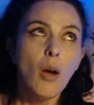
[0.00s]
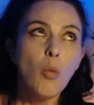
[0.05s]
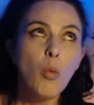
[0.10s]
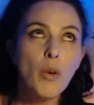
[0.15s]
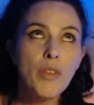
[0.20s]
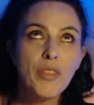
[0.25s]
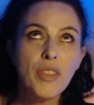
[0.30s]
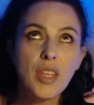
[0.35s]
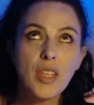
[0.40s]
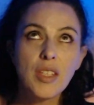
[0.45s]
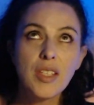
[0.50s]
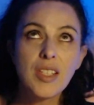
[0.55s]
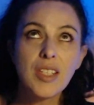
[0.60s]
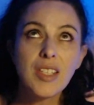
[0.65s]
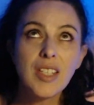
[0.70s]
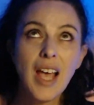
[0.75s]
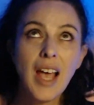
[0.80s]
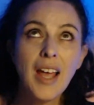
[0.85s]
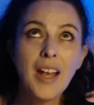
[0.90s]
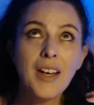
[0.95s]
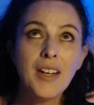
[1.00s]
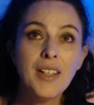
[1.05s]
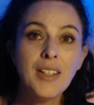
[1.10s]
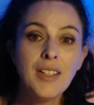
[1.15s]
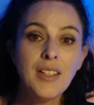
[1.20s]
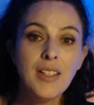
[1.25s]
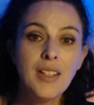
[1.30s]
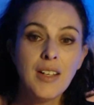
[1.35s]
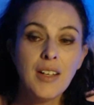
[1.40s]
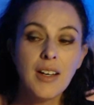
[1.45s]
With this
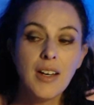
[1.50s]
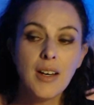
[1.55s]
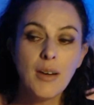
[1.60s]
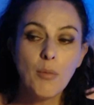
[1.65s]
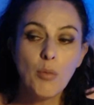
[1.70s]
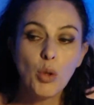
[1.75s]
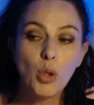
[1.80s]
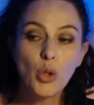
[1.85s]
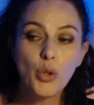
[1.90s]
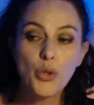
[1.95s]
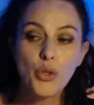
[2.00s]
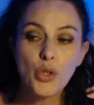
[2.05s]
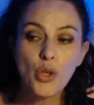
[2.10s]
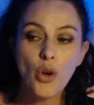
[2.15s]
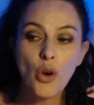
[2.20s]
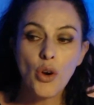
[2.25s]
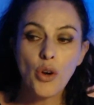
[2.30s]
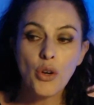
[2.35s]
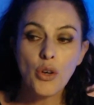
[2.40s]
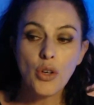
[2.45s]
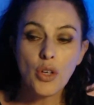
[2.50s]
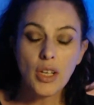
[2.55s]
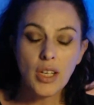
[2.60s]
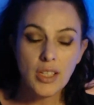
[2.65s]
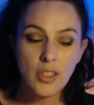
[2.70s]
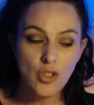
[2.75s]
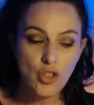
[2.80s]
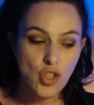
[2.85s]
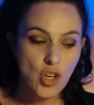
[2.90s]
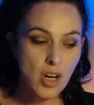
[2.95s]
Saturn-Pluto
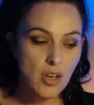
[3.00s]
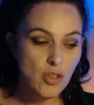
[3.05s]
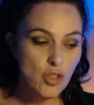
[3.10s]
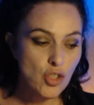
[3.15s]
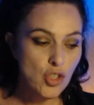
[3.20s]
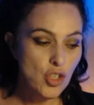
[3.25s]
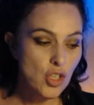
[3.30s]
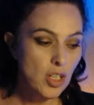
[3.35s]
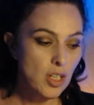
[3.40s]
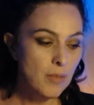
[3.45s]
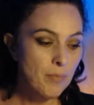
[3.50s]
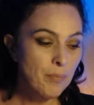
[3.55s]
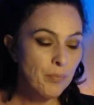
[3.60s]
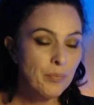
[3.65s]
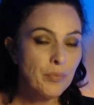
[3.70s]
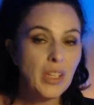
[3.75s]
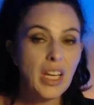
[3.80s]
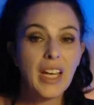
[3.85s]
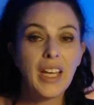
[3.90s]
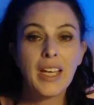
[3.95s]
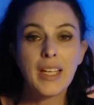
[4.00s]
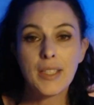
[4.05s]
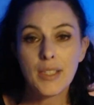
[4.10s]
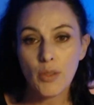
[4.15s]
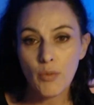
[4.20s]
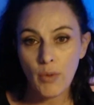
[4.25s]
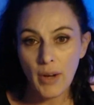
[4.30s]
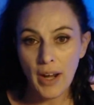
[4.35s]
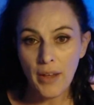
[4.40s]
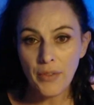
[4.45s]
conjunction, it's
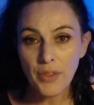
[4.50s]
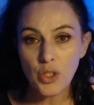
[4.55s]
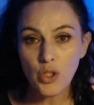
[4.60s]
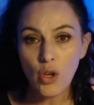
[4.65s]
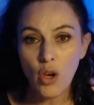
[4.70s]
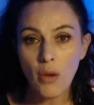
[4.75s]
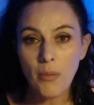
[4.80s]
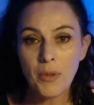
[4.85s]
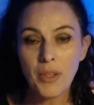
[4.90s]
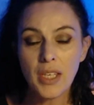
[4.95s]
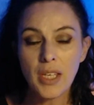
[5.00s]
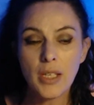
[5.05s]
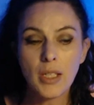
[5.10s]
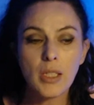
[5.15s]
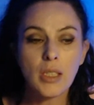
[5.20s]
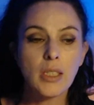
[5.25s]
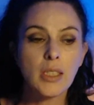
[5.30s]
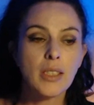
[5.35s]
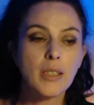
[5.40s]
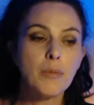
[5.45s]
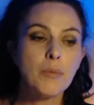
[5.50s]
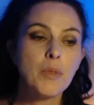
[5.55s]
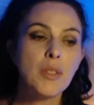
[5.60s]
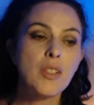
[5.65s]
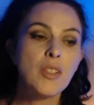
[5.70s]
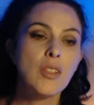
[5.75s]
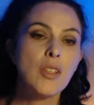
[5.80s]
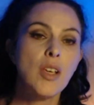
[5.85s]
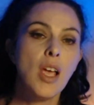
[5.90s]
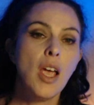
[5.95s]
around the time of the
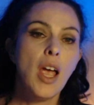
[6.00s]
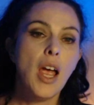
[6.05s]
eclipse.